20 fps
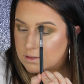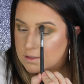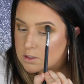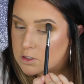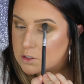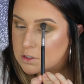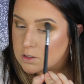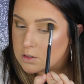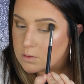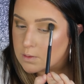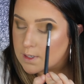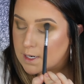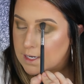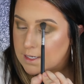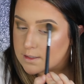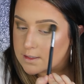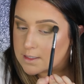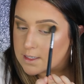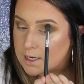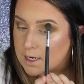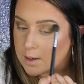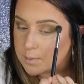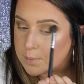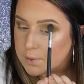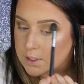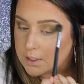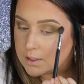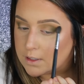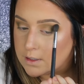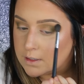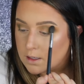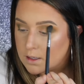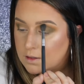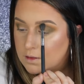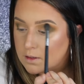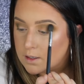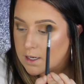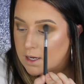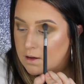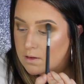It's just what has to happen. Like
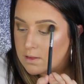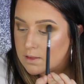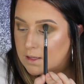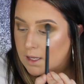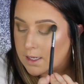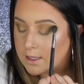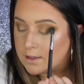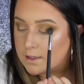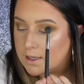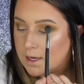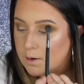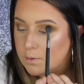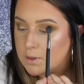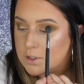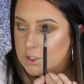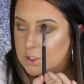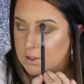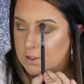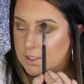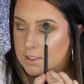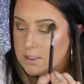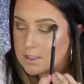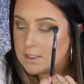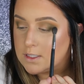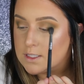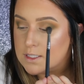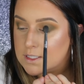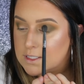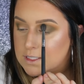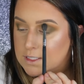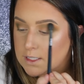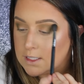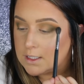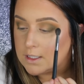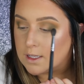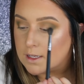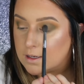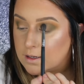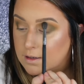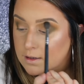look how lightly, I wish you guys could see,
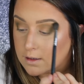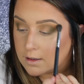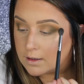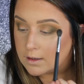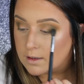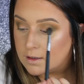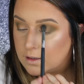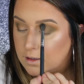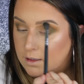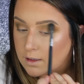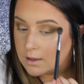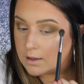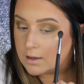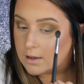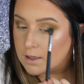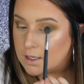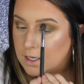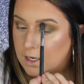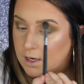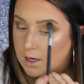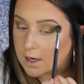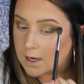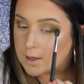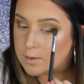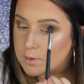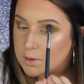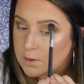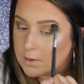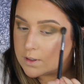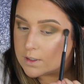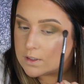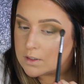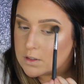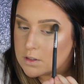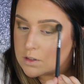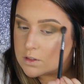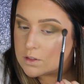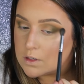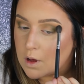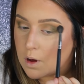like I'm going
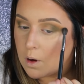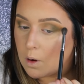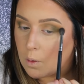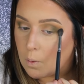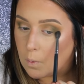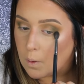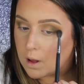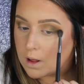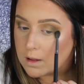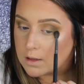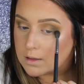so